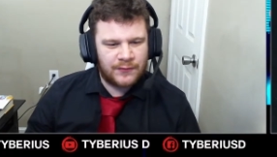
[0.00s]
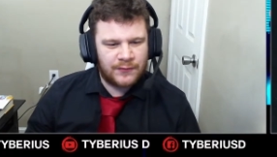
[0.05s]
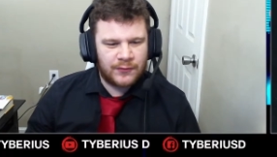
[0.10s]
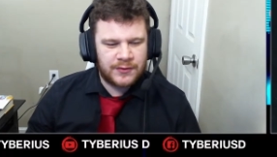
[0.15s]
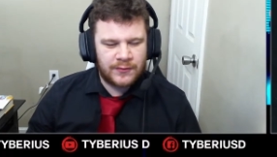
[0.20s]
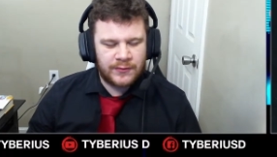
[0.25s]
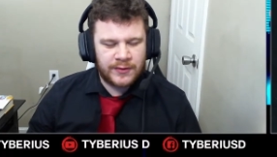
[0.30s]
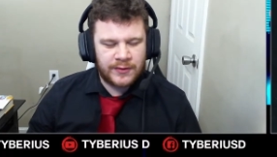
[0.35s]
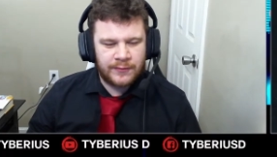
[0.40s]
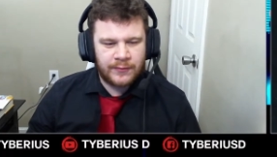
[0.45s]

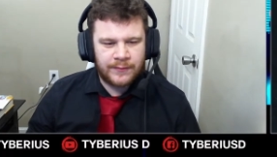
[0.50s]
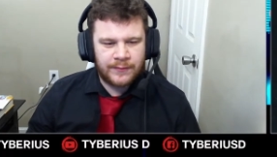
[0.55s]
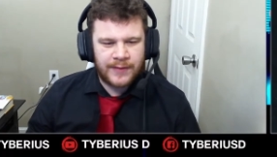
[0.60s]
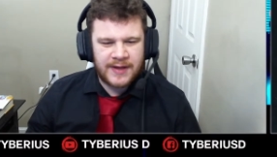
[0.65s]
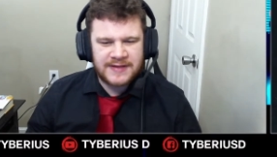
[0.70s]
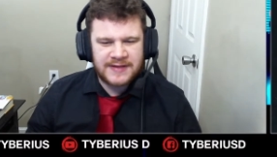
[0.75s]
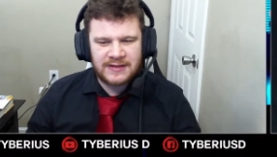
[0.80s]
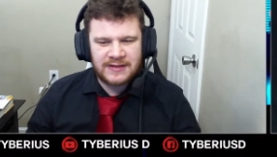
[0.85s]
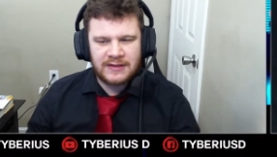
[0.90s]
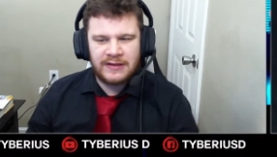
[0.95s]
We're
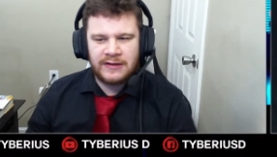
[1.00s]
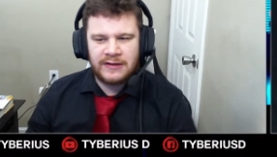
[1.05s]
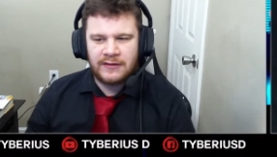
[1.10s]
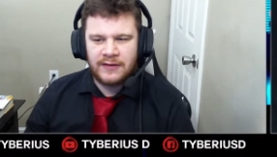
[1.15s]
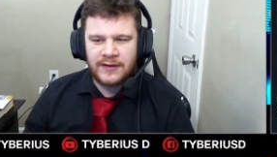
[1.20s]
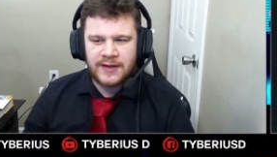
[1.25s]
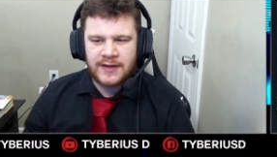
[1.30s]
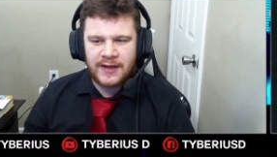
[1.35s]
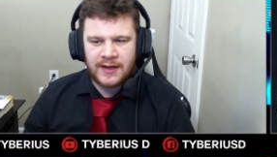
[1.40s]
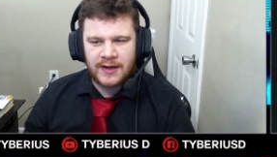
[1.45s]
basically
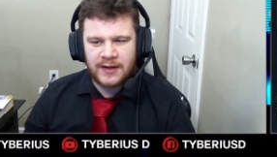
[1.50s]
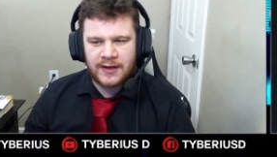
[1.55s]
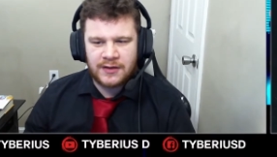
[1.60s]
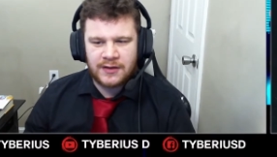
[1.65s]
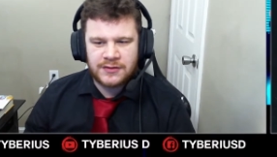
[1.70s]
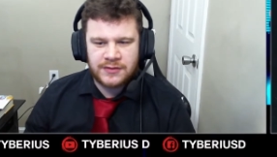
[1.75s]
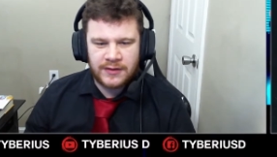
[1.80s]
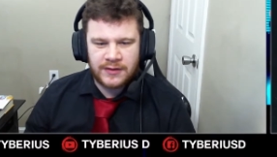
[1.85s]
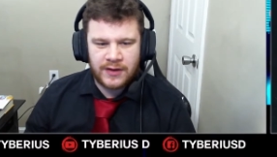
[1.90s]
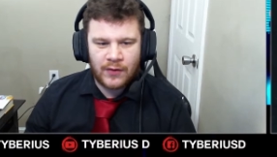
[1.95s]
looking at a
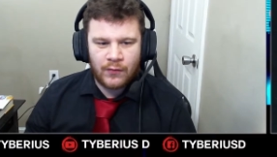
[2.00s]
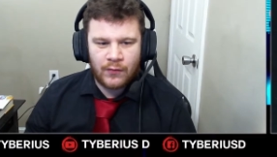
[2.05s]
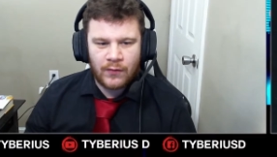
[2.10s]
country that,